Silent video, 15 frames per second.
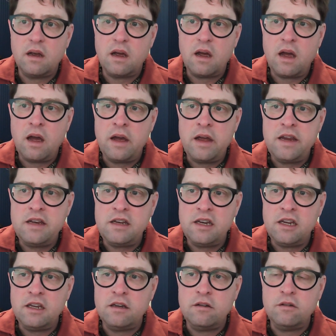I
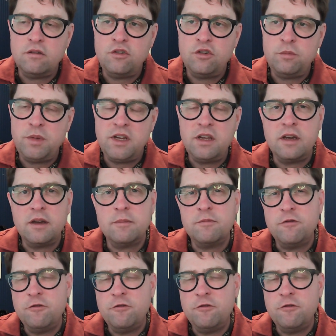need to become